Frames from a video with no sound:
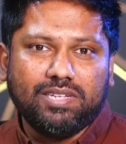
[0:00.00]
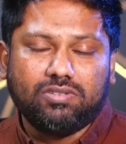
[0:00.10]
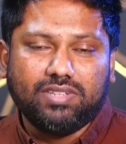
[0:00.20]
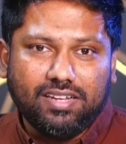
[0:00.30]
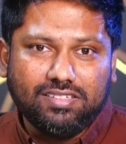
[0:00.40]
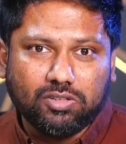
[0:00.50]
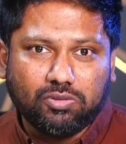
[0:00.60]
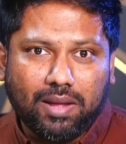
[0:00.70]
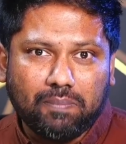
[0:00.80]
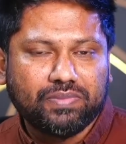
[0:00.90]
on their
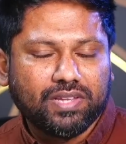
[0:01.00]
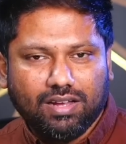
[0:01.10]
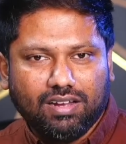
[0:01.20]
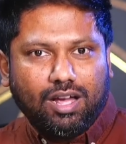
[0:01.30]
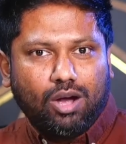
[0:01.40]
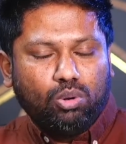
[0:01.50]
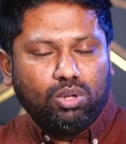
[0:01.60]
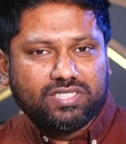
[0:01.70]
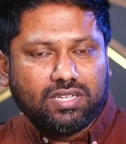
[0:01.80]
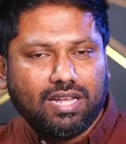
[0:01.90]
Instagram, now all of
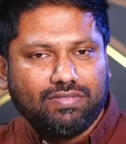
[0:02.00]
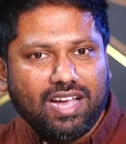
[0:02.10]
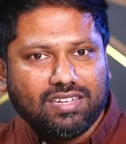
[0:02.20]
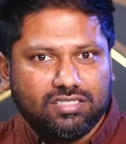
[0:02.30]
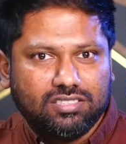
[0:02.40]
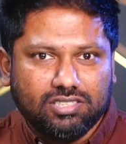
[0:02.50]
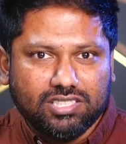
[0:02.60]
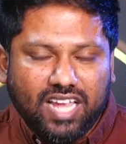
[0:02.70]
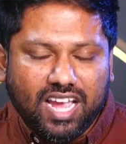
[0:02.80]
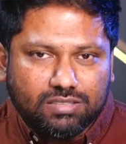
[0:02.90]
a sudden have access to this
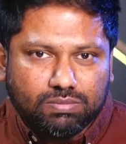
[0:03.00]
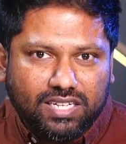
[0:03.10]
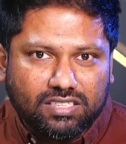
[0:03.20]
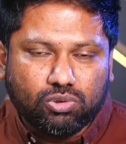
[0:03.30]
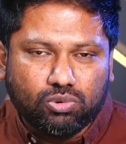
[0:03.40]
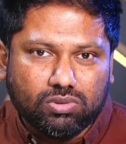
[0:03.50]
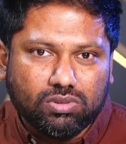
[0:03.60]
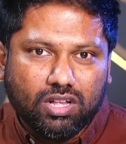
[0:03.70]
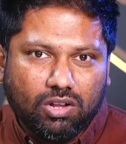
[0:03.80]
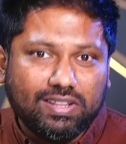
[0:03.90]
text-based tool
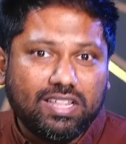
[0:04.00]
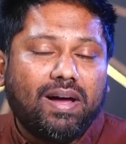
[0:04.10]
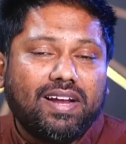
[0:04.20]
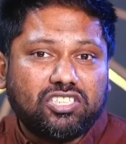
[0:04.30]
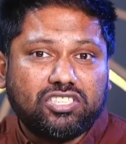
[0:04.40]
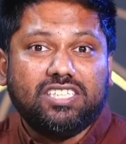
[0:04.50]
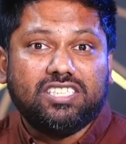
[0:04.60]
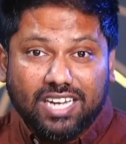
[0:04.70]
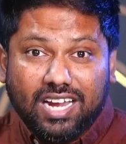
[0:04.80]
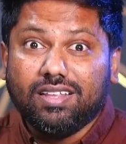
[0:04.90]
where they might actually
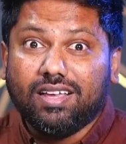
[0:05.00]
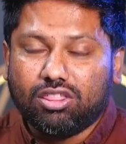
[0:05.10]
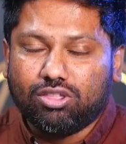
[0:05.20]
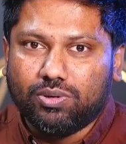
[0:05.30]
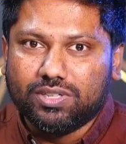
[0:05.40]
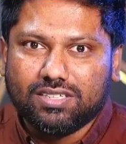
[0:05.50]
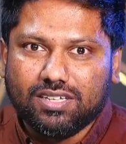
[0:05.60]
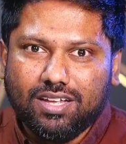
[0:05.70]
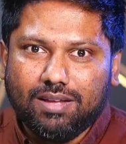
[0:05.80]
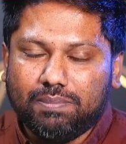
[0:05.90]
share their thoughts.
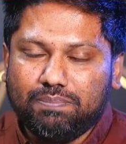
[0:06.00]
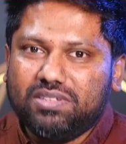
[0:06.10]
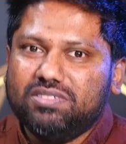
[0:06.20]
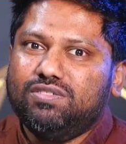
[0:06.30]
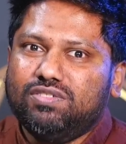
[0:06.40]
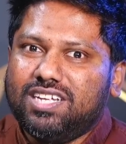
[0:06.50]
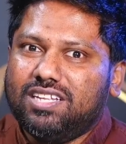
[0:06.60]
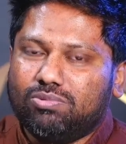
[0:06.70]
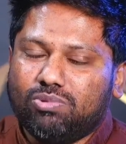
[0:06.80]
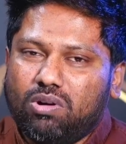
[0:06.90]
But because you said
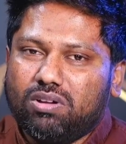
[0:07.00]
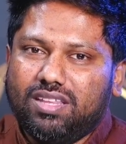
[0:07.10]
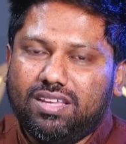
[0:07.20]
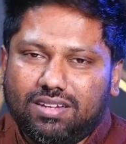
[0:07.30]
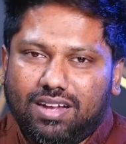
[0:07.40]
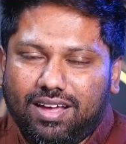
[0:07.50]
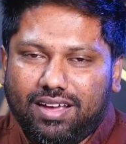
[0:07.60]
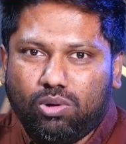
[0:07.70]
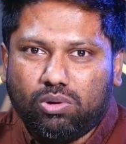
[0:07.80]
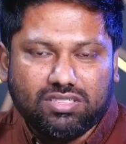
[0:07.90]
the wrong thing,
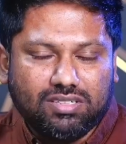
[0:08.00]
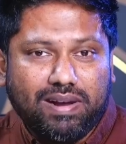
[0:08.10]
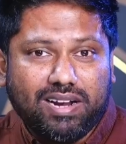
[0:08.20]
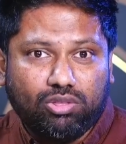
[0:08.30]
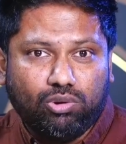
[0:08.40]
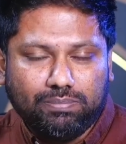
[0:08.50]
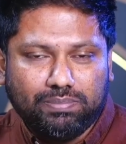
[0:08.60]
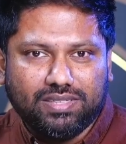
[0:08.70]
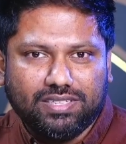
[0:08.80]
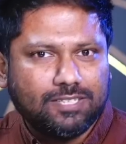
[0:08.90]
according to the Meta Thought
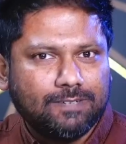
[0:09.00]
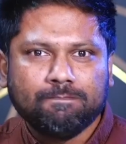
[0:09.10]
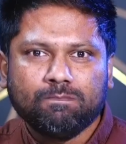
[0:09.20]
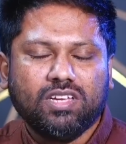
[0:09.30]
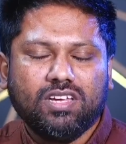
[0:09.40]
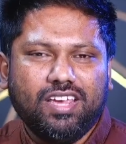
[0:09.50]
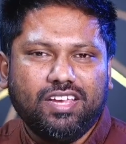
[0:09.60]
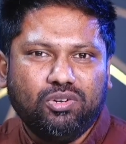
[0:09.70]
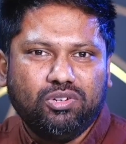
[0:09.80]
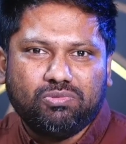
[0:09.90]
Police,
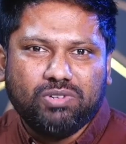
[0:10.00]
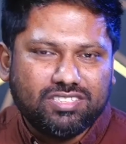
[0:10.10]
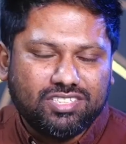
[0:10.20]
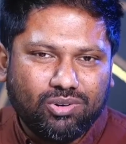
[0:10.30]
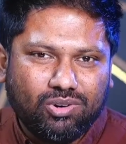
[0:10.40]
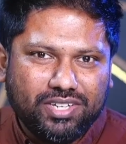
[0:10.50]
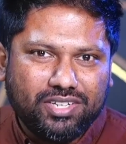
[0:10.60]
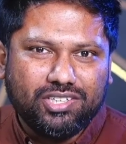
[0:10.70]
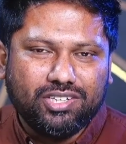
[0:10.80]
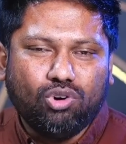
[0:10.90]
you could risk your
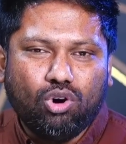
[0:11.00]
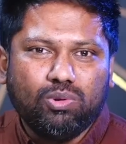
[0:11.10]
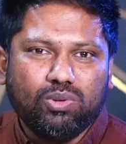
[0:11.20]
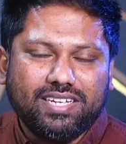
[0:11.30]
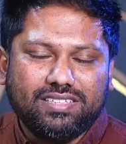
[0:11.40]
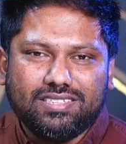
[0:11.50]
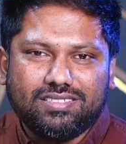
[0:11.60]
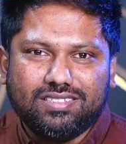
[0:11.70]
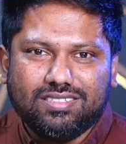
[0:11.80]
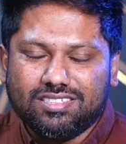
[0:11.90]
normal
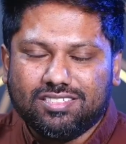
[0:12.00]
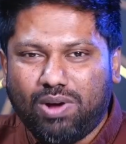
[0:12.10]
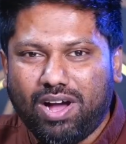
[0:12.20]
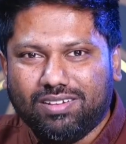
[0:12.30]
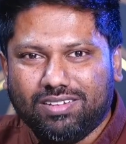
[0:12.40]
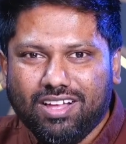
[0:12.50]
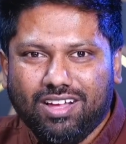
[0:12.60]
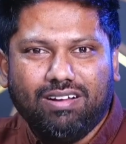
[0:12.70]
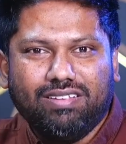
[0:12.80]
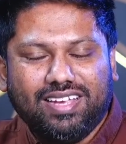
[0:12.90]
existence as well
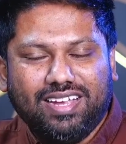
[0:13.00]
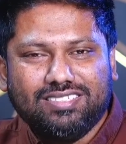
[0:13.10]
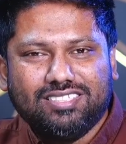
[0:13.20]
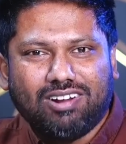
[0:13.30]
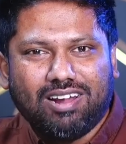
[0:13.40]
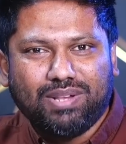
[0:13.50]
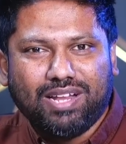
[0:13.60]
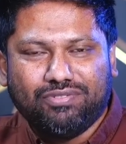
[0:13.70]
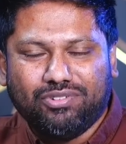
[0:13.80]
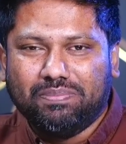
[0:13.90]
on the Instagram
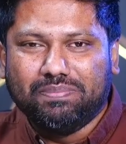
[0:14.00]
platform.